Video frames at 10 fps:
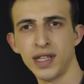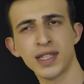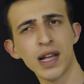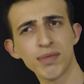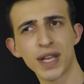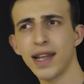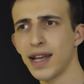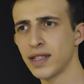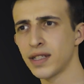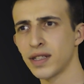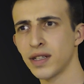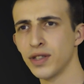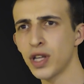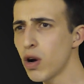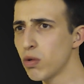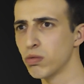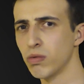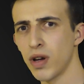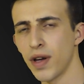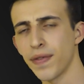Islam tells us, no,
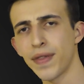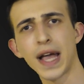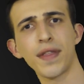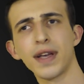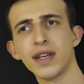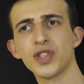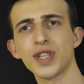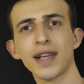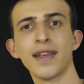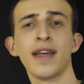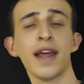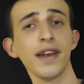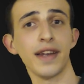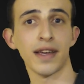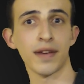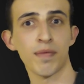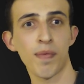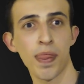death is not an ending.